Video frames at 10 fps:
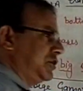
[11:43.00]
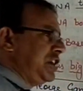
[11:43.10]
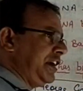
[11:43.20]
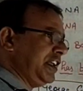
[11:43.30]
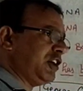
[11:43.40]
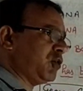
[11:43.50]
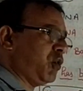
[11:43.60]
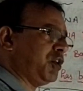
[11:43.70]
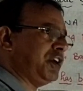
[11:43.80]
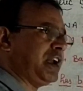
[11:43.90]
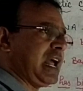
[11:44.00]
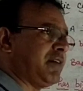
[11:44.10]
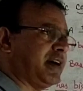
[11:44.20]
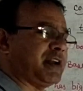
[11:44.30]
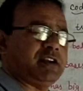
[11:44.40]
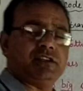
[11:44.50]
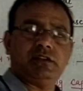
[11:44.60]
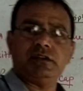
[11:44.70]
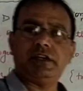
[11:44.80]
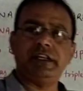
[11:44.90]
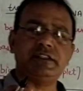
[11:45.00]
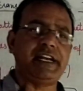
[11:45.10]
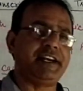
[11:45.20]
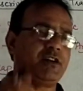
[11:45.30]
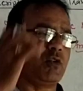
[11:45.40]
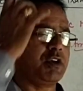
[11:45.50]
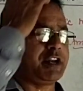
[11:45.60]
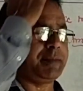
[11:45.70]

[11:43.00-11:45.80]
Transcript: genetic code genetic code